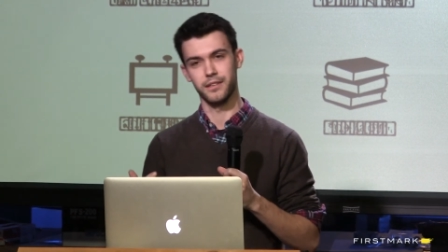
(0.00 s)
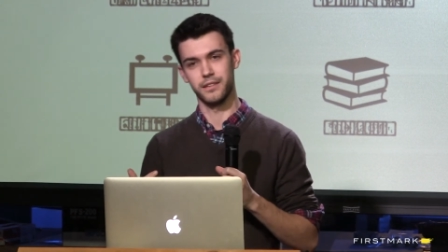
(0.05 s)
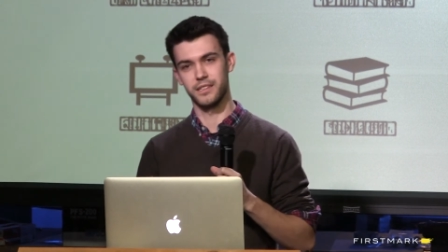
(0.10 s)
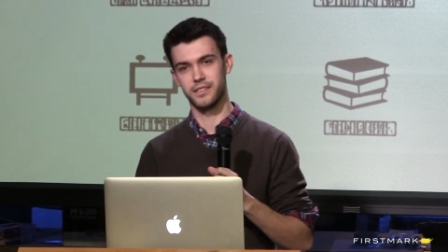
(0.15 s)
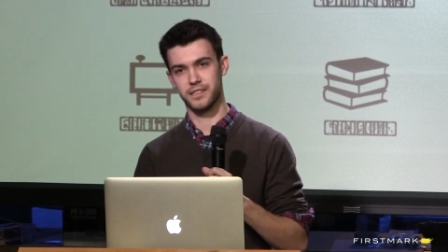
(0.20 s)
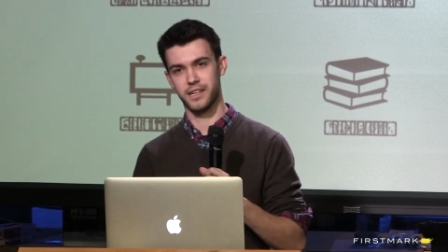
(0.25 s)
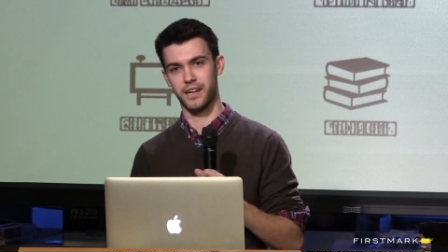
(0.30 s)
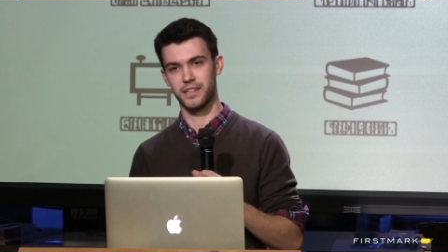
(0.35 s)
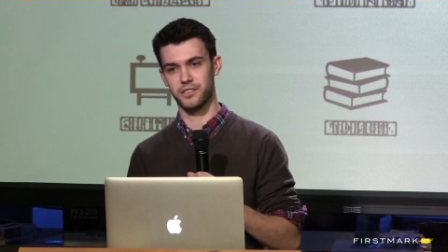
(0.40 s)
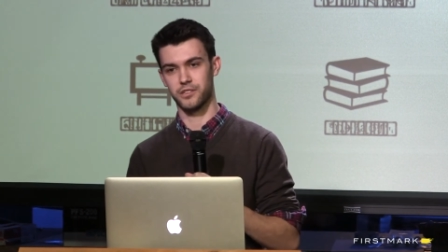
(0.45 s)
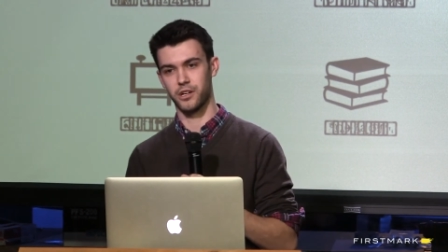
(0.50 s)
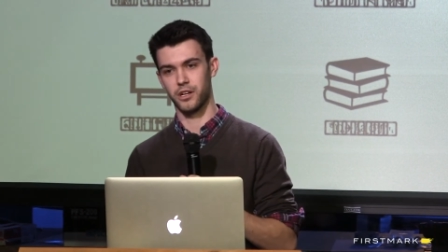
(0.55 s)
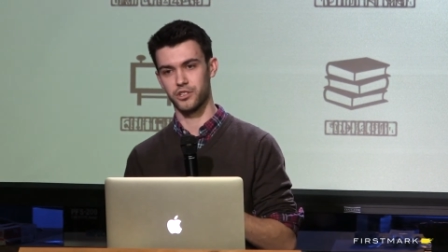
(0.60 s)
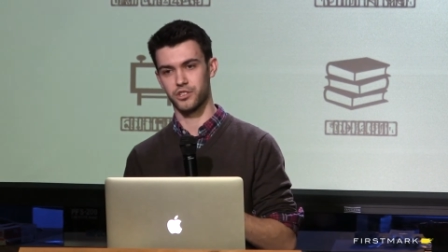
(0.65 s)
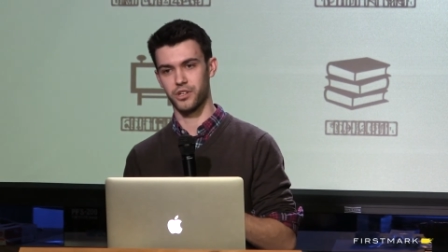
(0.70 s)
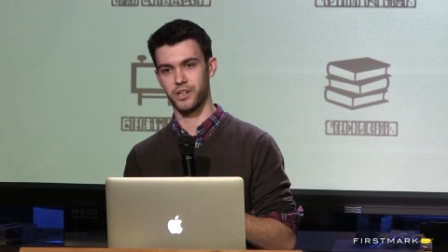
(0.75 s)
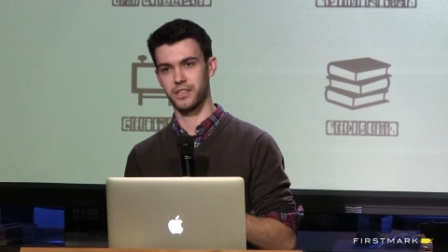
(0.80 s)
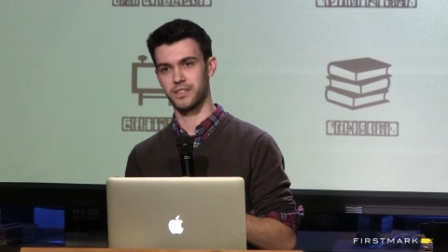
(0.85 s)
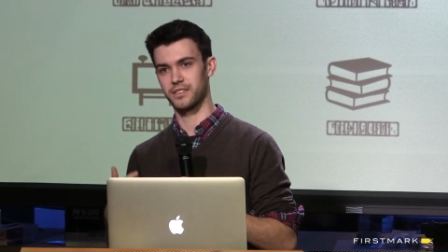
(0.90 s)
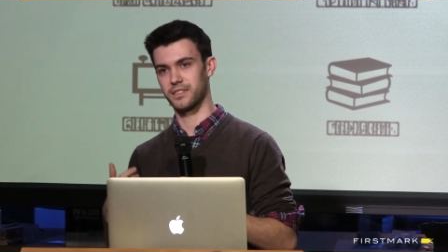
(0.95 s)
These guys are all
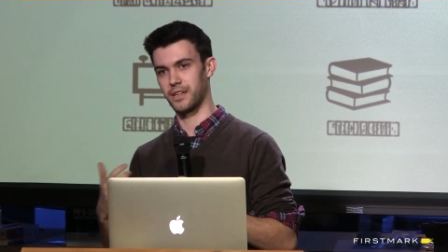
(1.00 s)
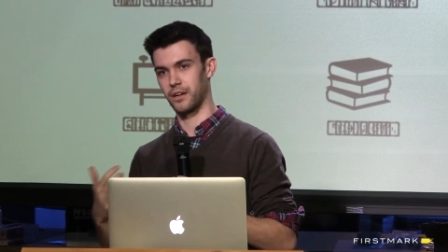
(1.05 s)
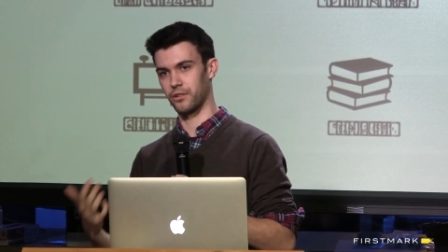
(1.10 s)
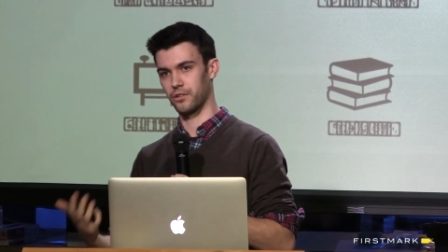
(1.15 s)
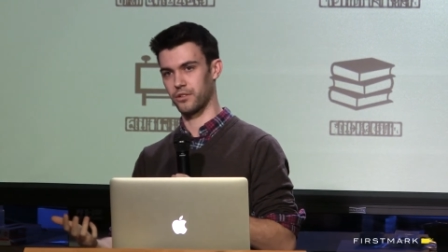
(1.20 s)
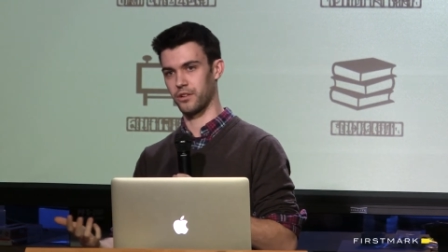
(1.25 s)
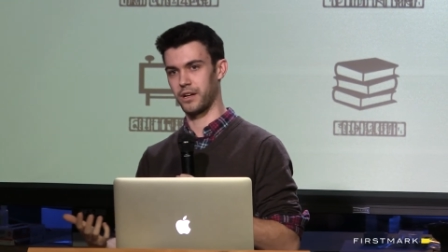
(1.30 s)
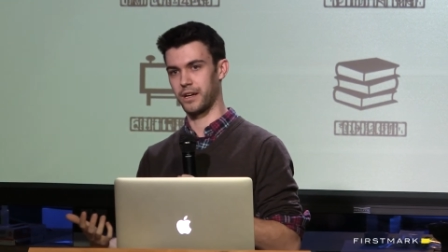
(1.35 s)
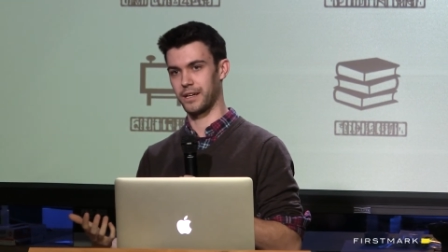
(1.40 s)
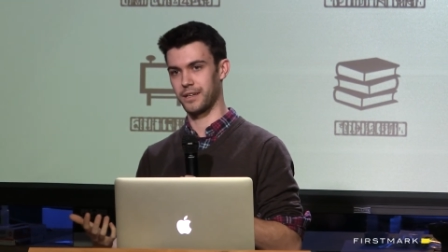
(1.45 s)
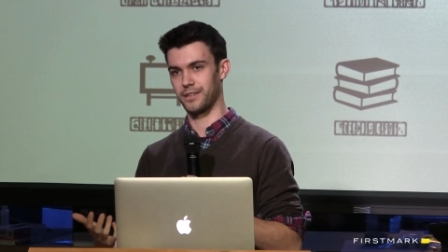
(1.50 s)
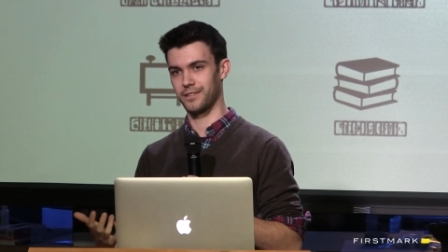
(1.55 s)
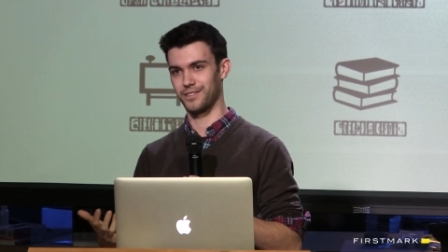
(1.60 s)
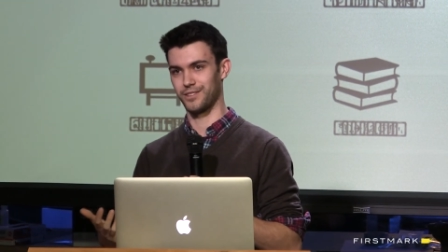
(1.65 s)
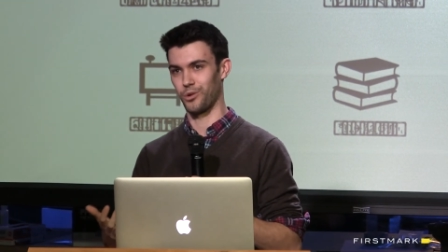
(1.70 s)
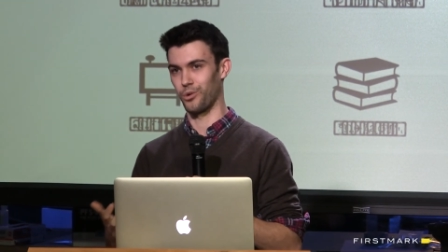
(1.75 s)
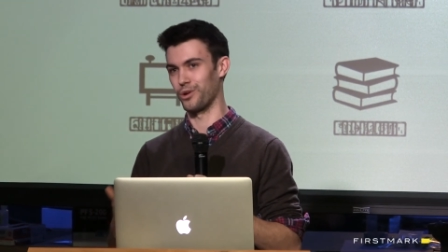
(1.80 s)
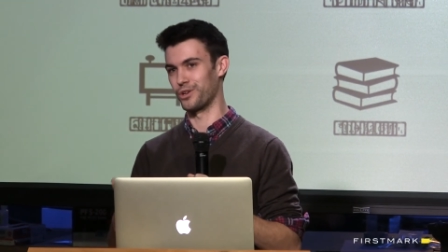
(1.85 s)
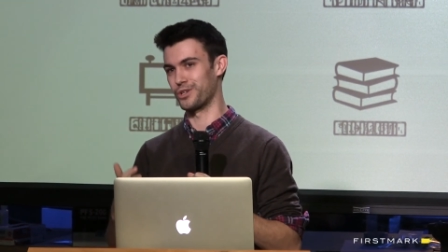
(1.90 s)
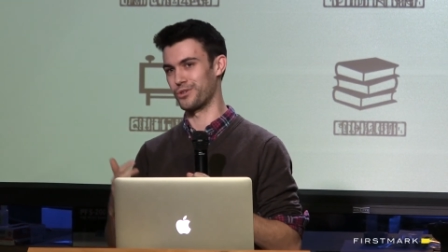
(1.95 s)
trying to sell
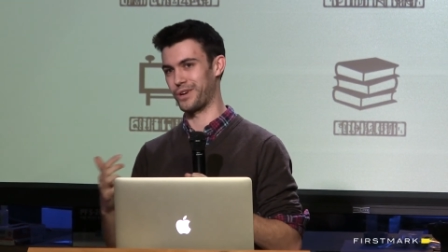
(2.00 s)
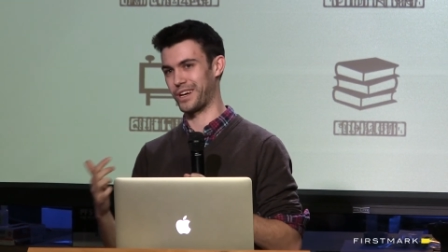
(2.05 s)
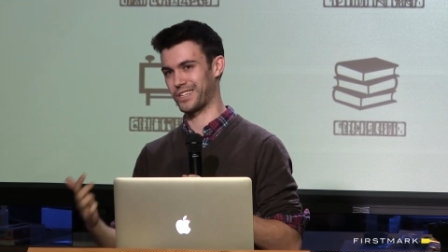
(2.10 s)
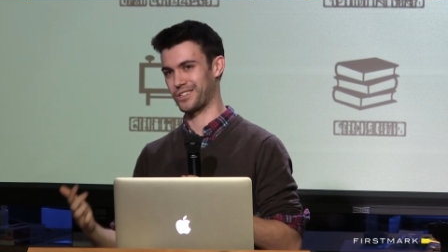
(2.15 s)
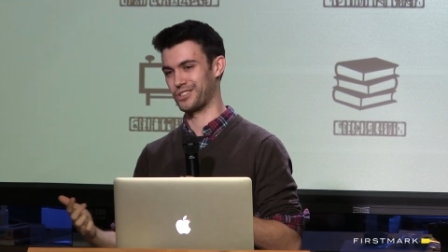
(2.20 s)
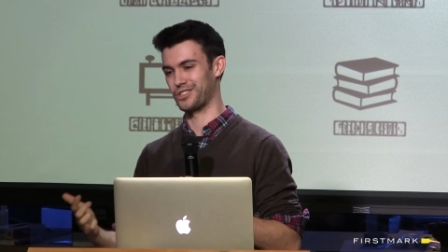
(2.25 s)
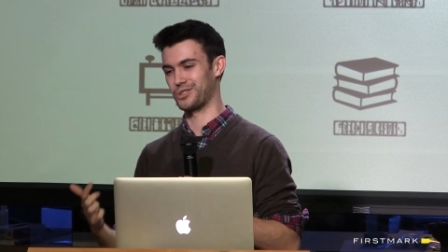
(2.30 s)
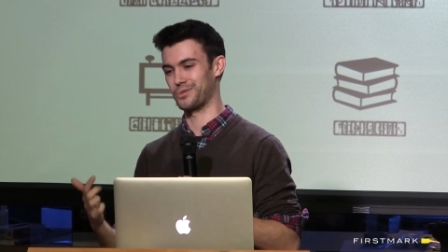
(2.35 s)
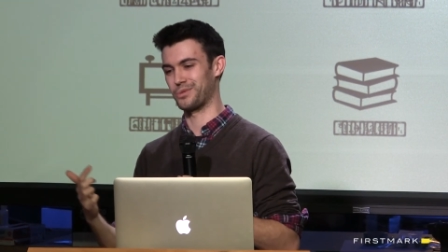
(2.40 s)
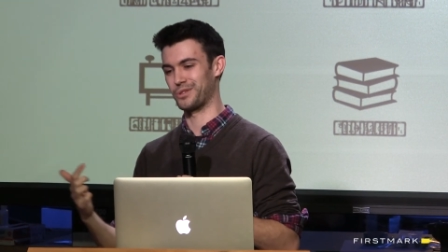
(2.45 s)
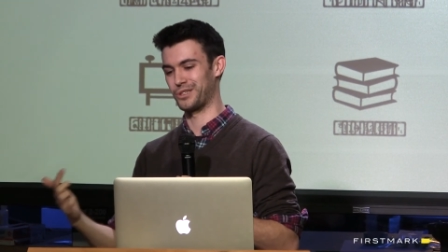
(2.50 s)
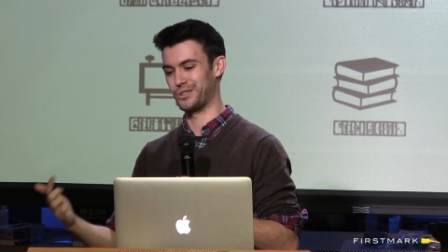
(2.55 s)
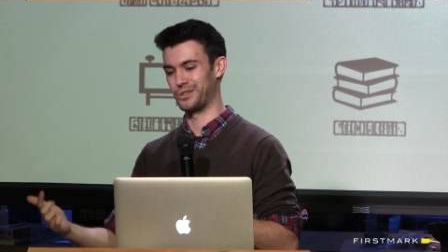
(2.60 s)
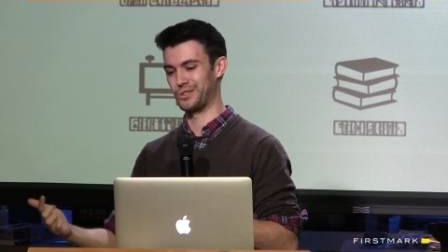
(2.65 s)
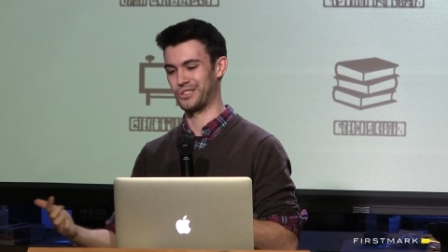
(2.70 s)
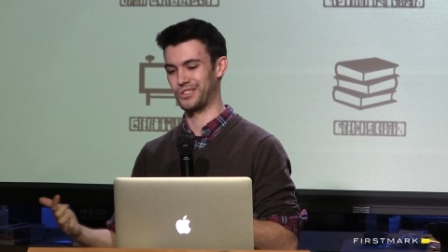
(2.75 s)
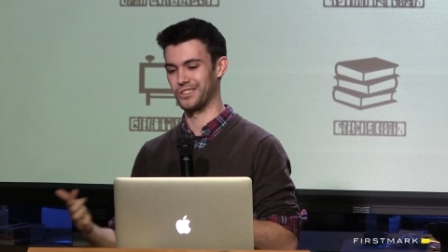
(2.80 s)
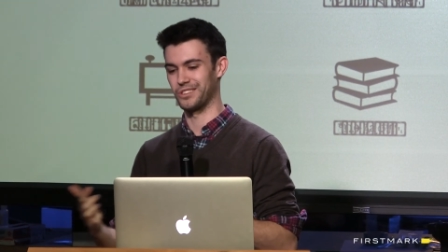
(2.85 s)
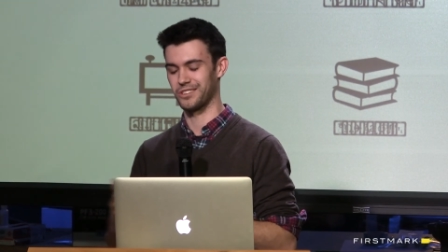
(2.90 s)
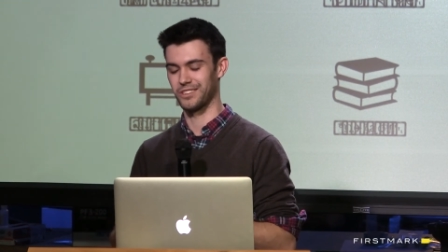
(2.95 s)
clients or directors or
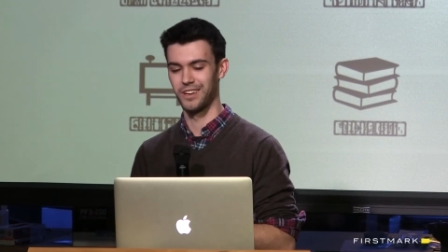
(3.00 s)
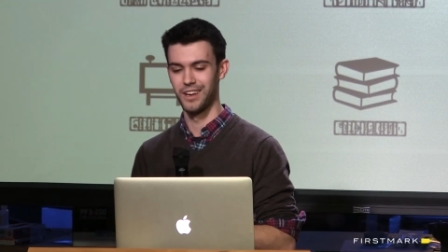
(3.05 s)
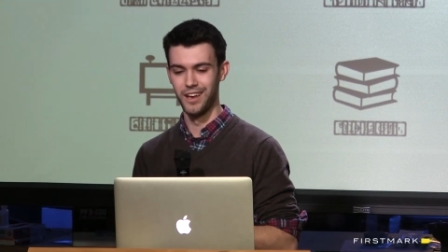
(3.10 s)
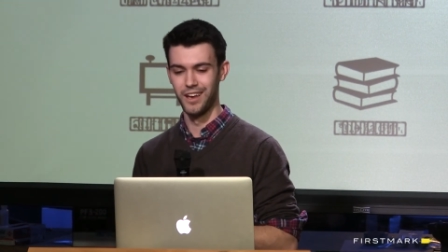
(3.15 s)
producers